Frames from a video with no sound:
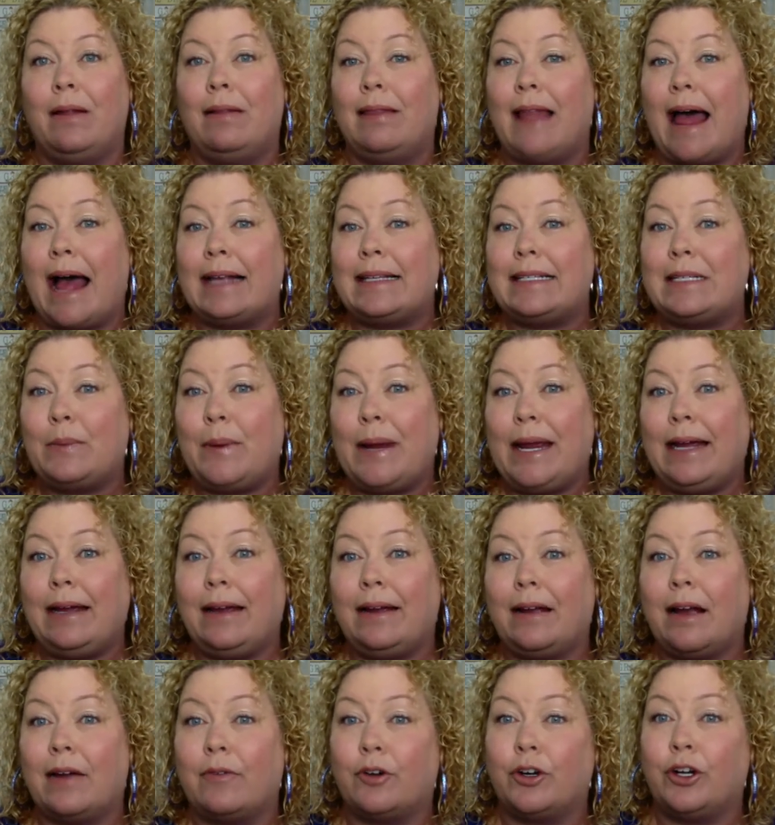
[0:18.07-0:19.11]
Last
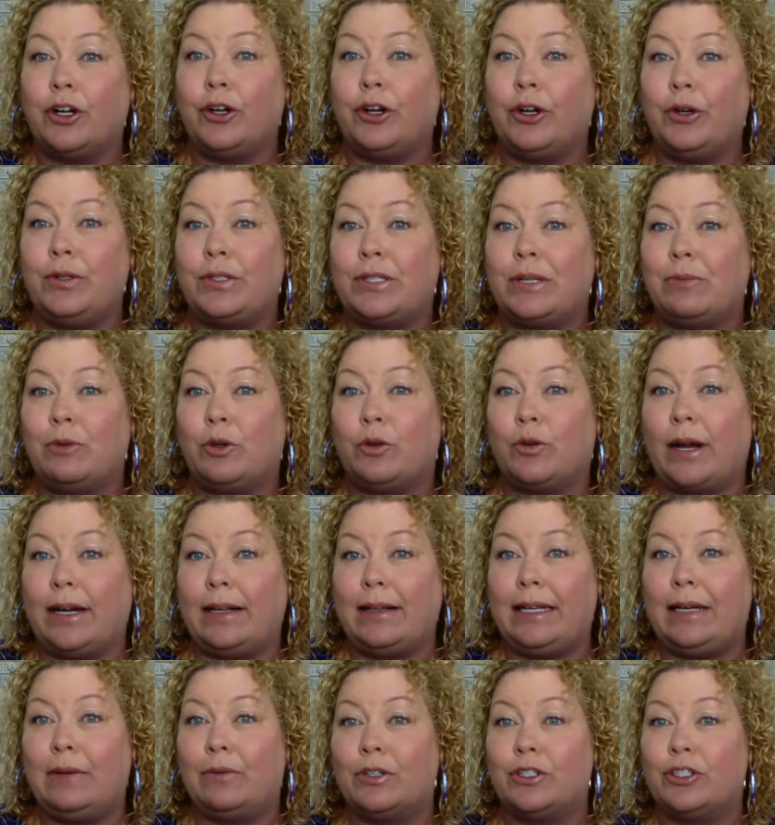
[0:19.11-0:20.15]
week, Governor Newsom
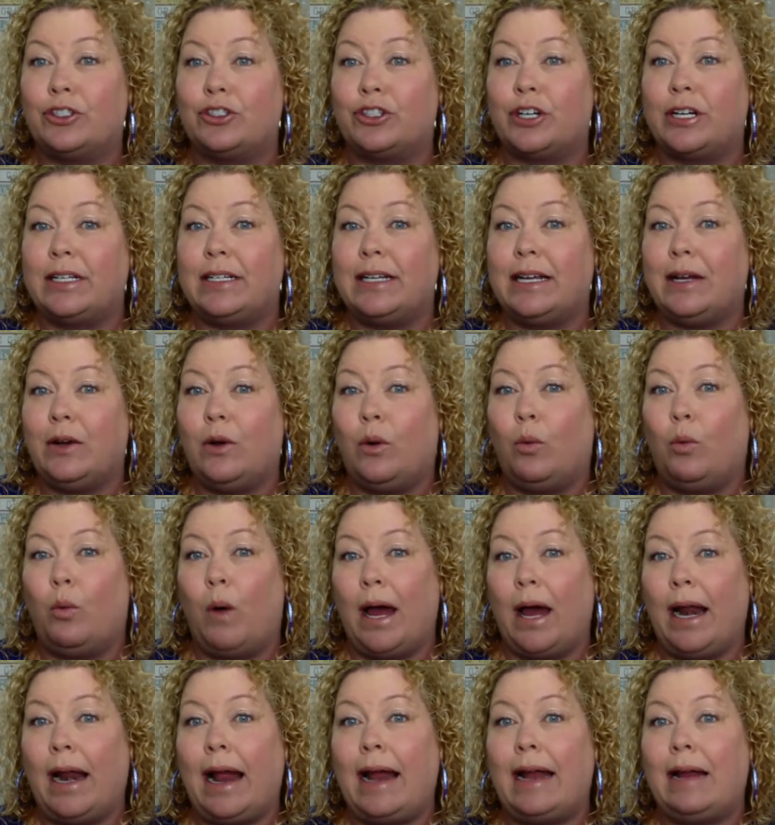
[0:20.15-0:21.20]
greatly restricted
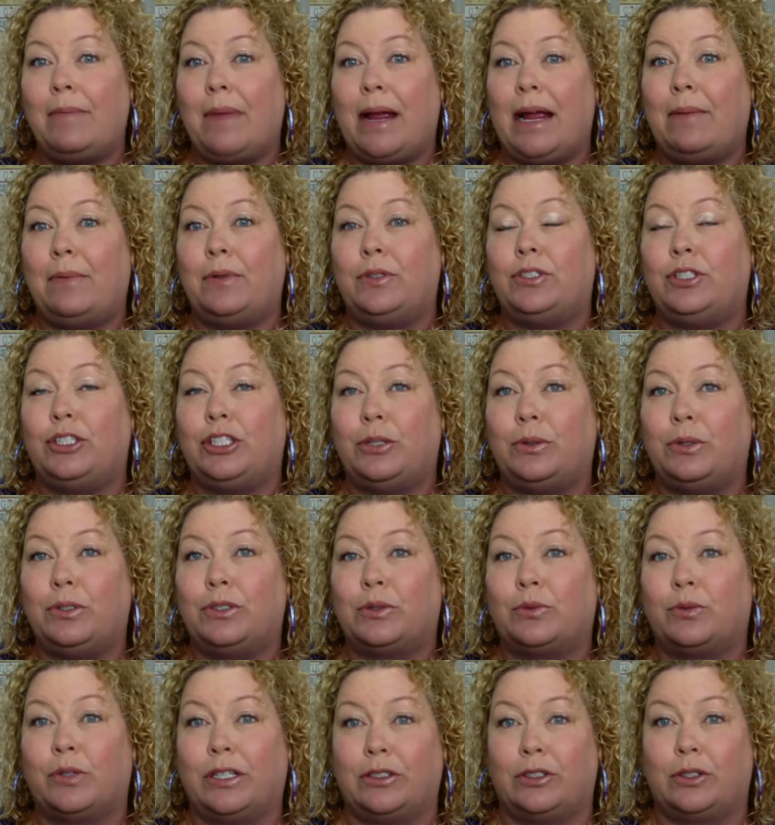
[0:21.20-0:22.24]
what I am able to do as a
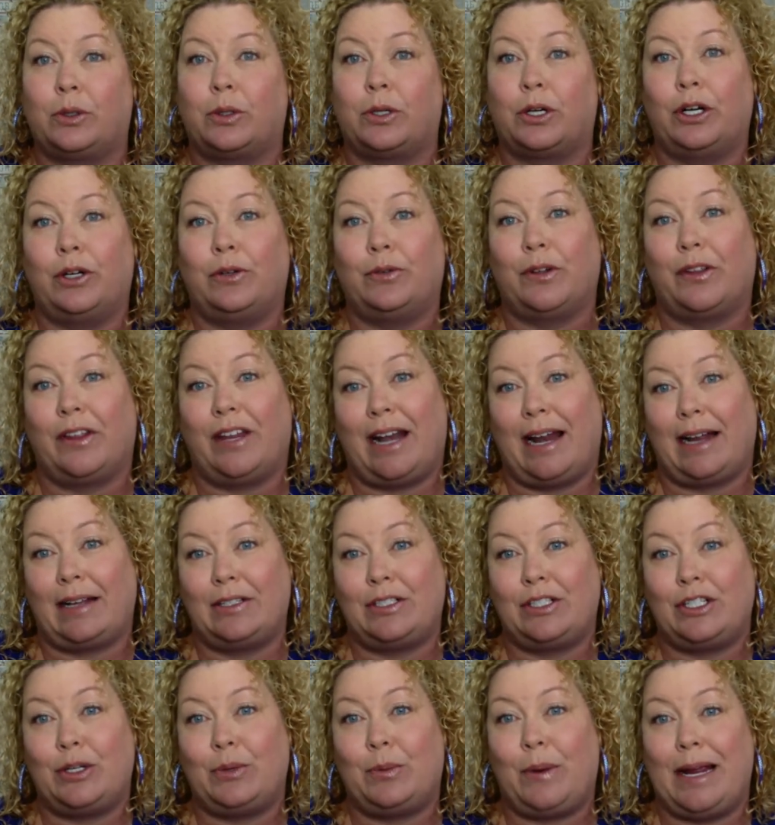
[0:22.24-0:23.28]
realtor over the
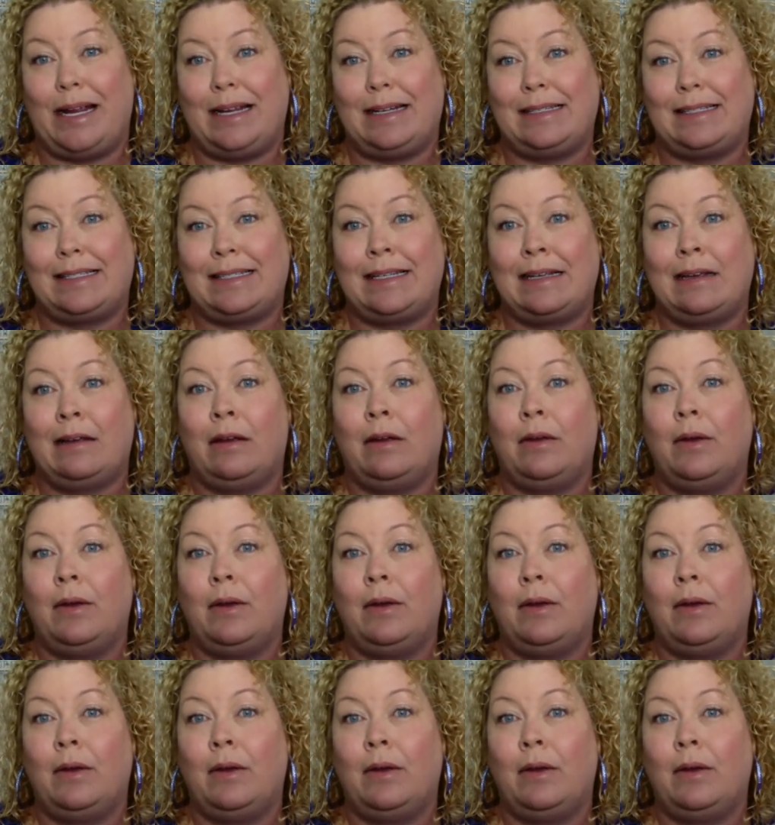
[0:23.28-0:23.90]
next 2 weeks.